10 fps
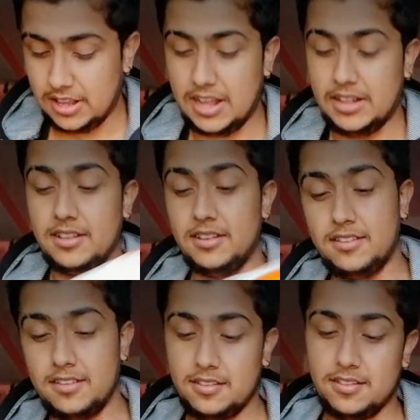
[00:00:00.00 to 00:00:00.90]
And
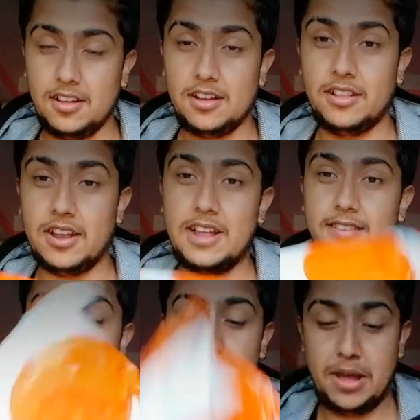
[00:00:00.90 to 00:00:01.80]
this is the Daraz
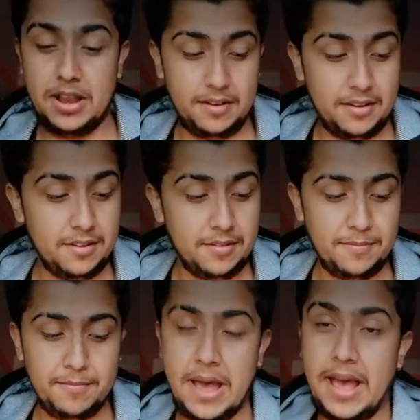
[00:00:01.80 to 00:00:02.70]
Nepal
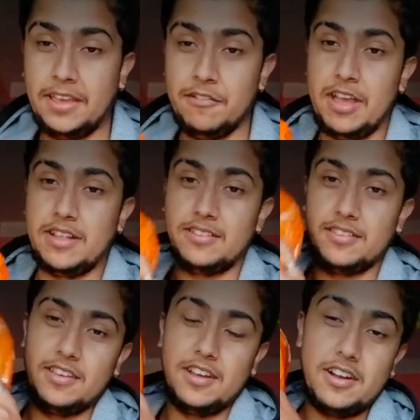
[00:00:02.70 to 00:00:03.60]
pack, you can
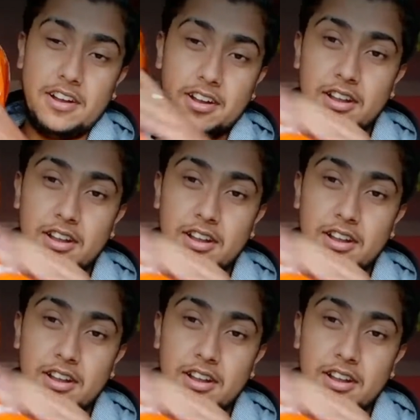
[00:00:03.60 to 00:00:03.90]
see here